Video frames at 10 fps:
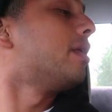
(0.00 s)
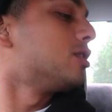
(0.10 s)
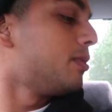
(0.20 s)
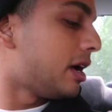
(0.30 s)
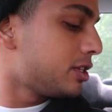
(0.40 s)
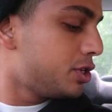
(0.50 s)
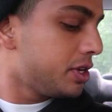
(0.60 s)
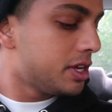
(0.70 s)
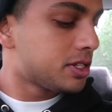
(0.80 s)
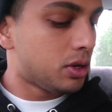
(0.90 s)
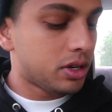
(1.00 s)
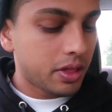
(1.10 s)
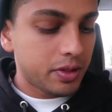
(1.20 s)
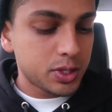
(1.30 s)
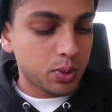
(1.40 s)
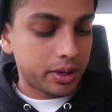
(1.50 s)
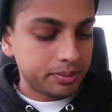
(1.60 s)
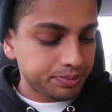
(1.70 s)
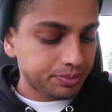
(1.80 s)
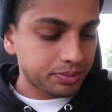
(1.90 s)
and it was about 2 years older than this one.